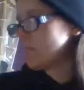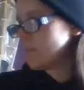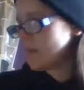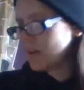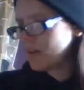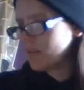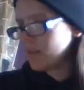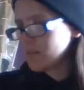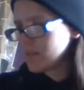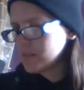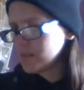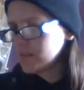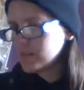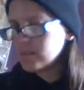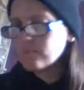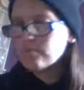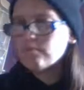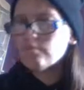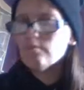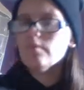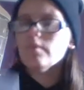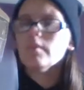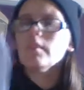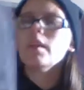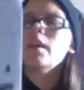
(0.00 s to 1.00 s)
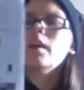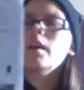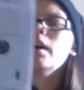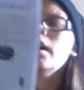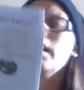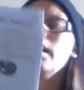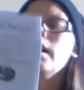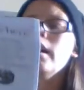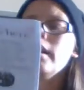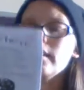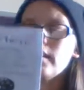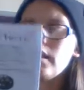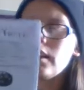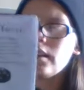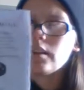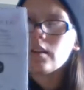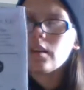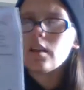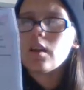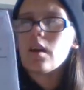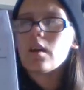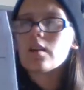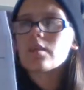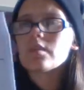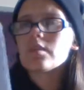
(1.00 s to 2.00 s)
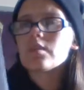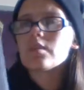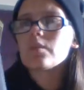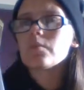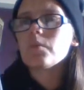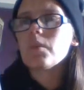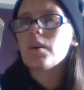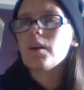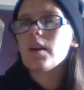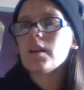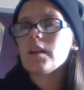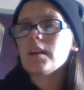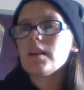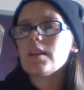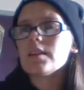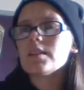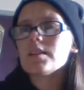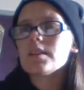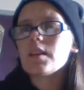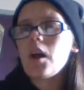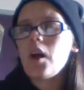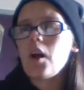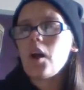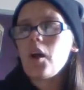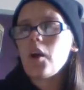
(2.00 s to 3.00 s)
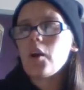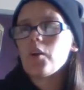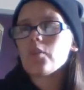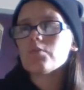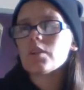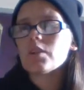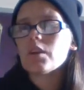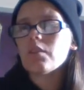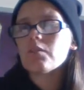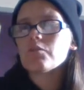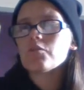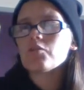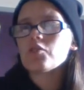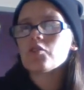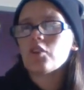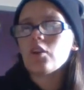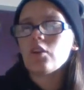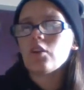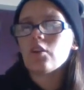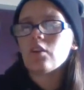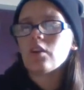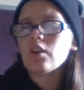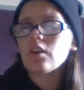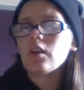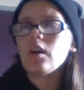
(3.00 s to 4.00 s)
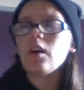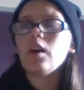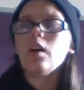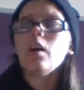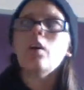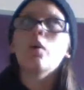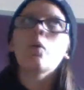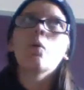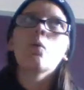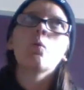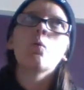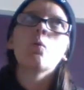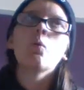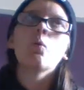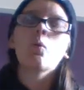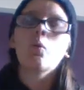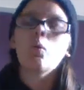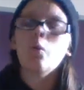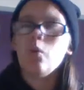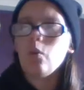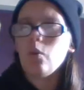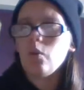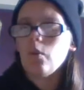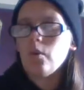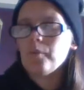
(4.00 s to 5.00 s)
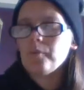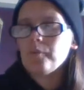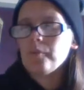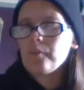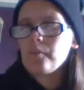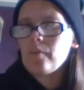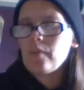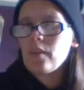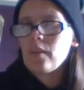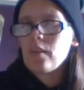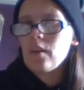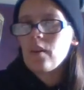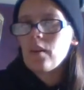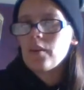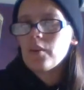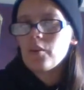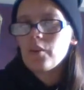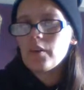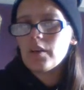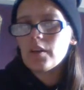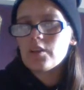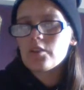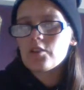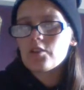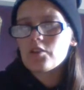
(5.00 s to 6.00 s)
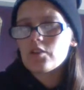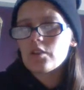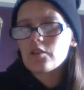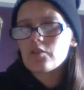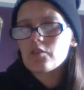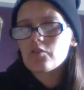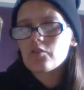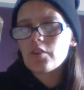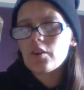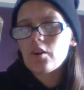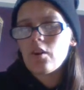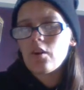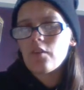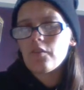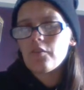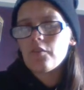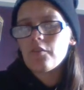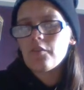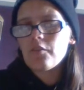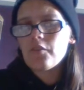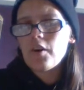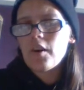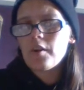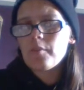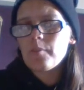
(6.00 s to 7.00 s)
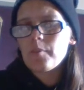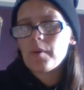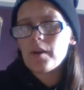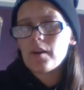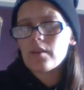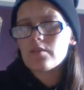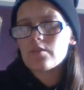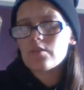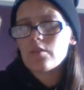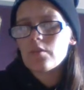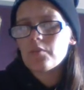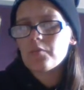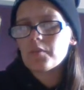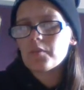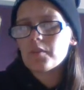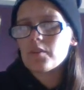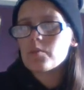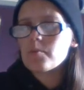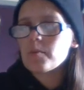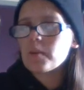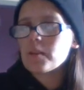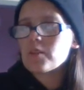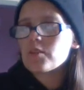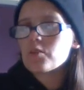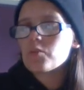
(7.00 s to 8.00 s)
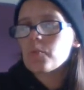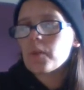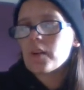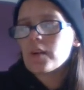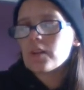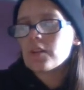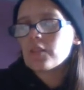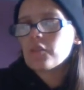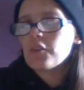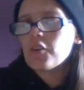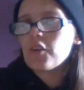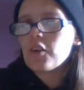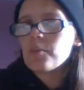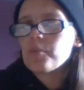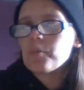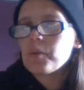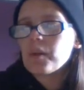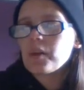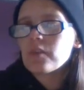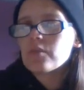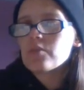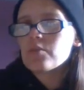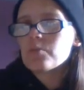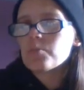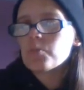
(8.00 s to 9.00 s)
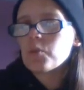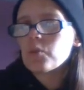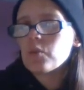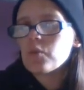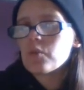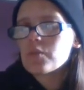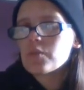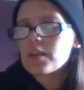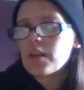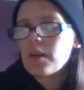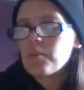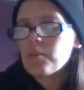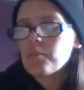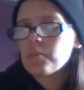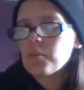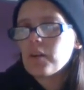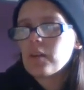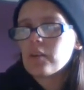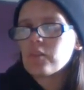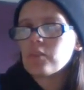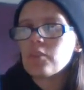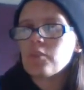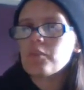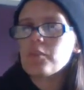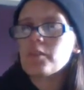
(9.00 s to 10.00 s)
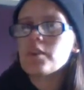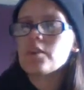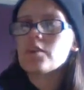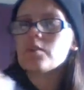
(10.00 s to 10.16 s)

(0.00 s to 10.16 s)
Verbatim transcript: them out. And then the last one is Hotel Chocolate. Oh. Your introductory offer £5 off when you spend £25 or more, or £10 off when